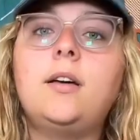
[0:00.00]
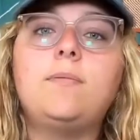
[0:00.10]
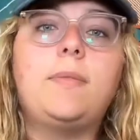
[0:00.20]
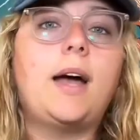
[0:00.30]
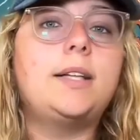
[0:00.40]

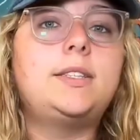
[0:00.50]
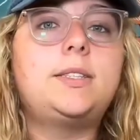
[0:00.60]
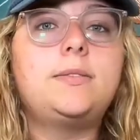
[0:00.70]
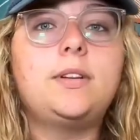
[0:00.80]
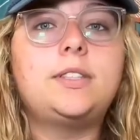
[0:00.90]
That
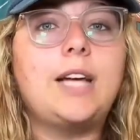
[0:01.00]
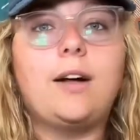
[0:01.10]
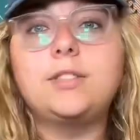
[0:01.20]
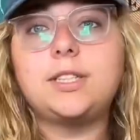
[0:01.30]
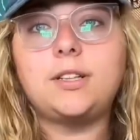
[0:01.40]

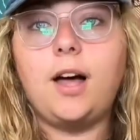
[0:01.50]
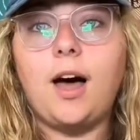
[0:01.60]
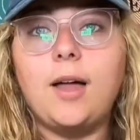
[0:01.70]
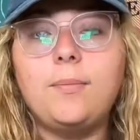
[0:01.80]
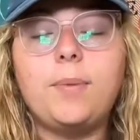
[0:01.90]
sounds like a
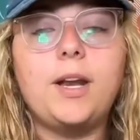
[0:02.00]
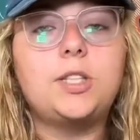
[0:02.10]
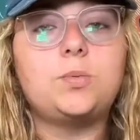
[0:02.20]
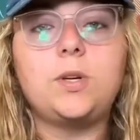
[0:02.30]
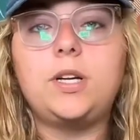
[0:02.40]
lot, but
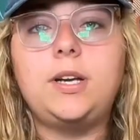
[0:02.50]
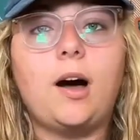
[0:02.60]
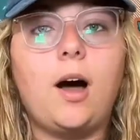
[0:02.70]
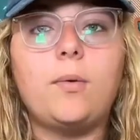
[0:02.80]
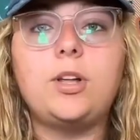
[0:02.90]
it's really
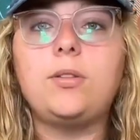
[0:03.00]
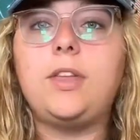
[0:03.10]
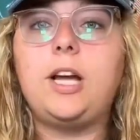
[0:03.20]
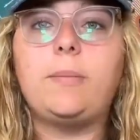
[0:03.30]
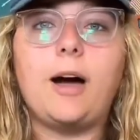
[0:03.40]
not when you
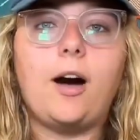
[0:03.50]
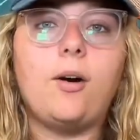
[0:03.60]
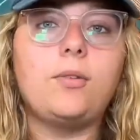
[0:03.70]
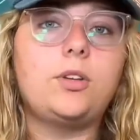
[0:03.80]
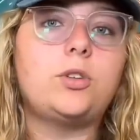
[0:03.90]
think
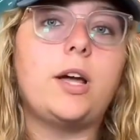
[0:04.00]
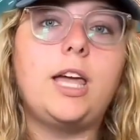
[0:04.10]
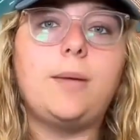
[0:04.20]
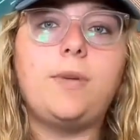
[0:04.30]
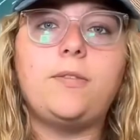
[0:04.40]
about dry
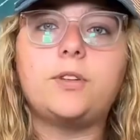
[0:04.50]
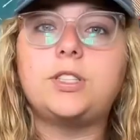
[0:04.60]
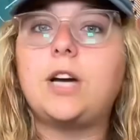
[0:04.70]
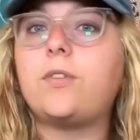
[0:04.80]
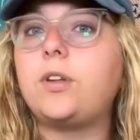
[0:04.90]
camping for
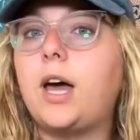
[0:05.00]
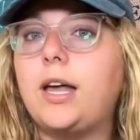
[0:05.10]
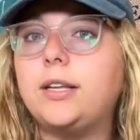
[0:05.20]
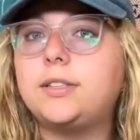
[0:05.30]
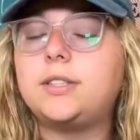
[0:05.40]
several
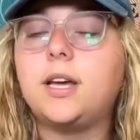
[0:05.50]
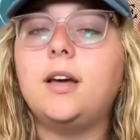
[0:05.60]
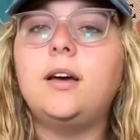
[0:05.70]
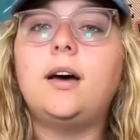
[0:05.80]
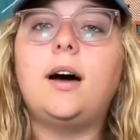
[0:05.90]
nights.
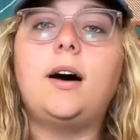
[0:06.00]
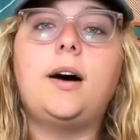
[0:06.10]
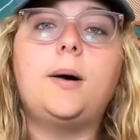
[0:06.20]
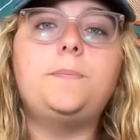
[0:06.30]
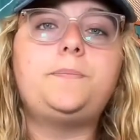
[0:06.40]

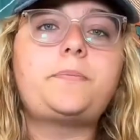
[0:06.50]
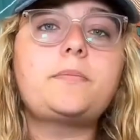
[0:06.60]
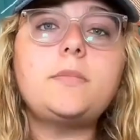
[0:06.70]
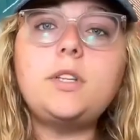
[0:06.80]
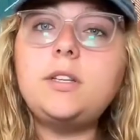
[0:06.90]

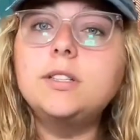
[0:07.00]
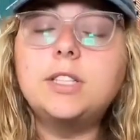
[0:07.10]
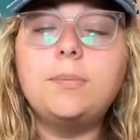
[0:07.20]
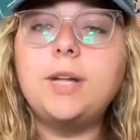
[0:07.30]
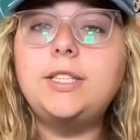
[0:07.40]

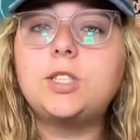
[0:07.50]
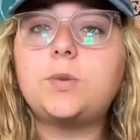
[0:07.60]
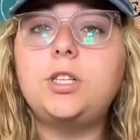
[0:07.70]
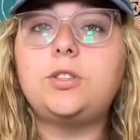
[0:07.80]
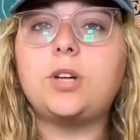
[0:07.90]
Some places
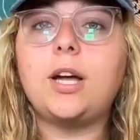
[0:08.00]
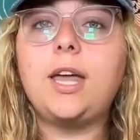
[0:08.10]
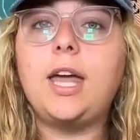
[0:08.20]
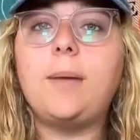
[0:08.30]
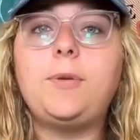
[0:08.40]
where you dry
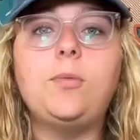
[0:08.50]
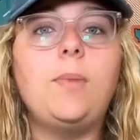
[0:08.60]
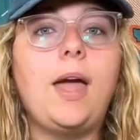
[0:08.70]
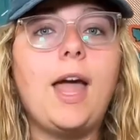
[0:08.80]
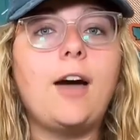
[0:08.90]
camp, you
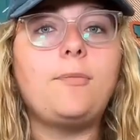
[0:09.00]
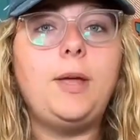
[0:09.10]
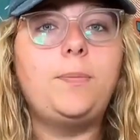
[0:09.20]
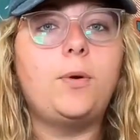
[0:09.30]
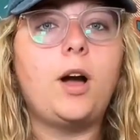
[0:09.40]
may have
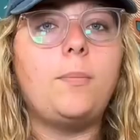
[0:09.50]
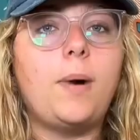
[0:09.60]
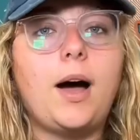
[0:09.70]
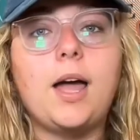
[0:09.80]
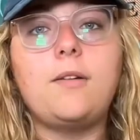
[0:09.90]
people come
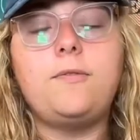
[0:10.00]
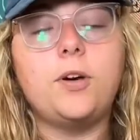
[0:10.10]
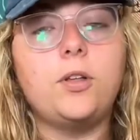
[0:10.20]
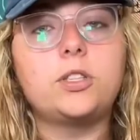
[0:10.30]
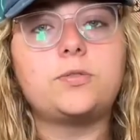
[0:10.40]
by and
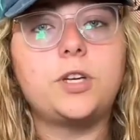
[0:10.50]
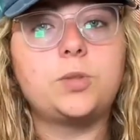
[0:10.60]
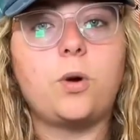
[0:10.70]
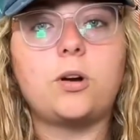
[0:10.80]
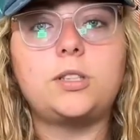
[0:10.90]
fill those
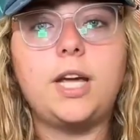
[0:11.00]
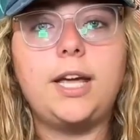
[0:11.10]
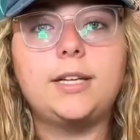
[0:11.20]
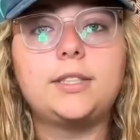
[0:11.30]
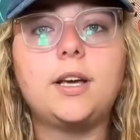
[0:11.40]
freshwater
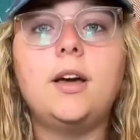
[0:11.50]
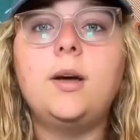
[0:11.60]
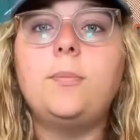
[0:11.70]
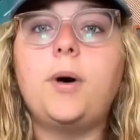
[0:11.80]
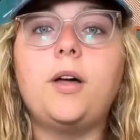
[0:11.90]
tanks,
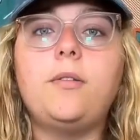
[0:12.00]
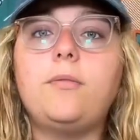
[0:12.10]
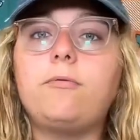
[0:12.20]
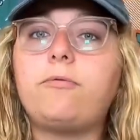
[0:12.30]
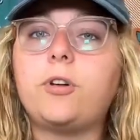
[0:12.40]

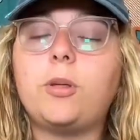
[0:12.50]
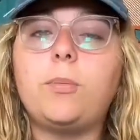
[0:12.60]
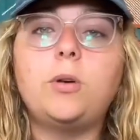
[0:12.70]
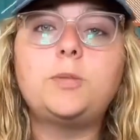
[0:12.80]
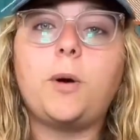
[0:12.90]
but for the
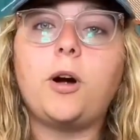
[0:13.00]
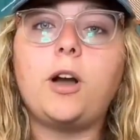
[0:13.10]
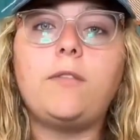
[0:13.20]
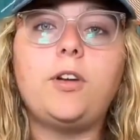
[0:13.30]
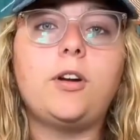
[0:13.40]
most
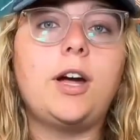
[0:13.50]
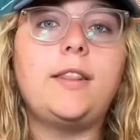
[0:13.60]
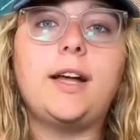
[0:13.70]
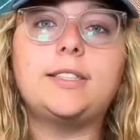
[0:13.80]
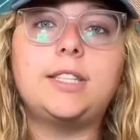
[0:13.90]
part, if you're
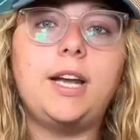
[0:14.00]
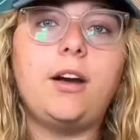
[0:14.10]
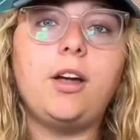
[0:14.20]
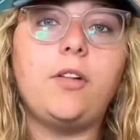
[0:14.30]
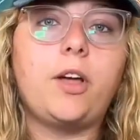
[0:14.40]
in that
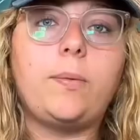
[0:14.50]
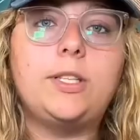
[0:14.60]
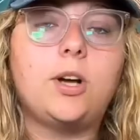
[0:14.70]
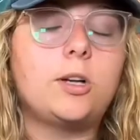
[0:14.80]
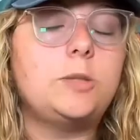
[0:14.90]
scenario like
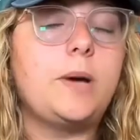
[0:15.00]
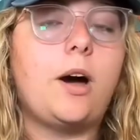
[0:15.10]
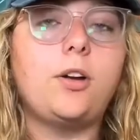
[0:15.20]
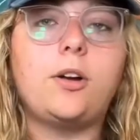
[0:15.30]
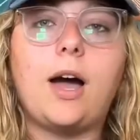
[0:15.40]
we talked
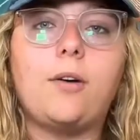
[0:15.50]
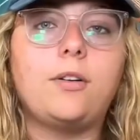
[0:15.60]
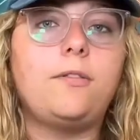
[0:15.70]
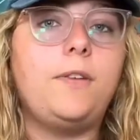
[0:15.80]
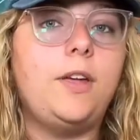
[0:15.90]
about, you're out
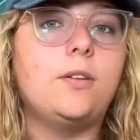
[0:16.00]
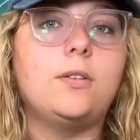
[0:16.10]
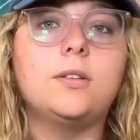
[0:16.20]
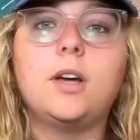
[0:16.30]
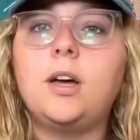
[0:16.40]
in a
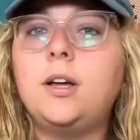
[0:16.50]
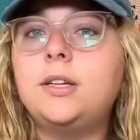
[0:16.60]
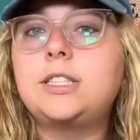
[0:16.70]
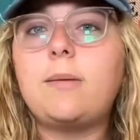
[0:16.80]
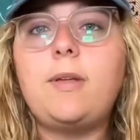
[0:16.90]
field,
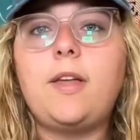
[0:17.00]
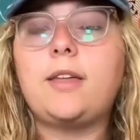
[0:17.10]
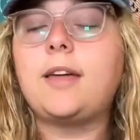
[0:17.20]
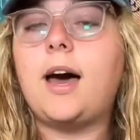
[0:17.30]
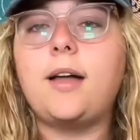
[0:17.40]
something
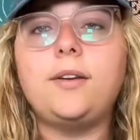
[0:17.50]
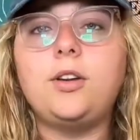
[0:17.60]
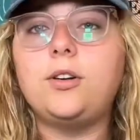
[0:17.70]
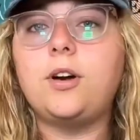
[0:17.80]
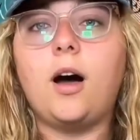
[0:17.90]
like that,
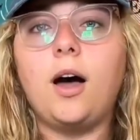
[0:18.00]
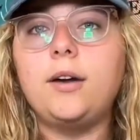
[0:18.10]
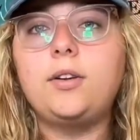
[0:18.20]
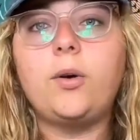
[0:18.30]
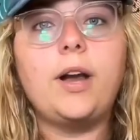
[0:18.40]
you're
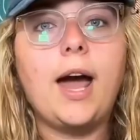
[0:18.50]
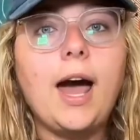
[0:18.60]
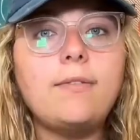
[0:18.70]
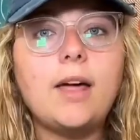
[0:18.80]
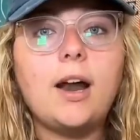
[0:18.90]
not going to
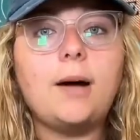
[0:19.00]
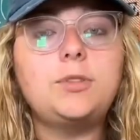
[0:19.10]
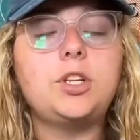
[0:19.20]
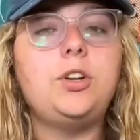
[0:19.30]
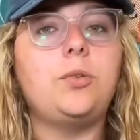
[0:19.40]
have that
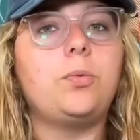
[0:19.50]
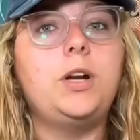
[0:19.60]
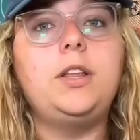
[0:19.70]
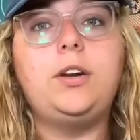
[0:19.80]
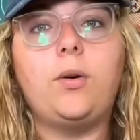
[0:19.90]
option. You're
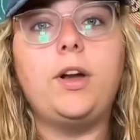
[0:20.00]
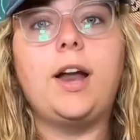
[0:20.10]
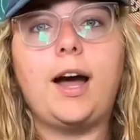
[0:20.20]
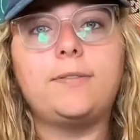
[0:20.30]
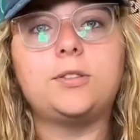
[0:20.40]
really going
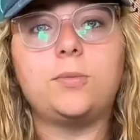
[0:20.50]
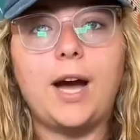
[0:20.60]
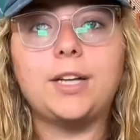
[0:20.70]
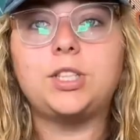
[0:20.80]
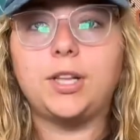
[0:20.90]
to have to
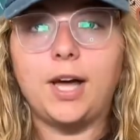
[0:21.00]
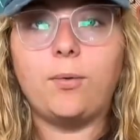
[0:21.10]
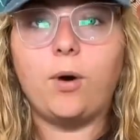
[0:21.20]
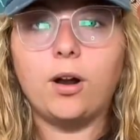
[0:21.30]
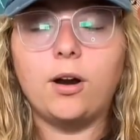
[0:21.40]
ration
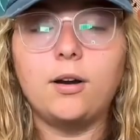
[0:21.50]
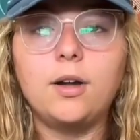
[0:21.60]
that water.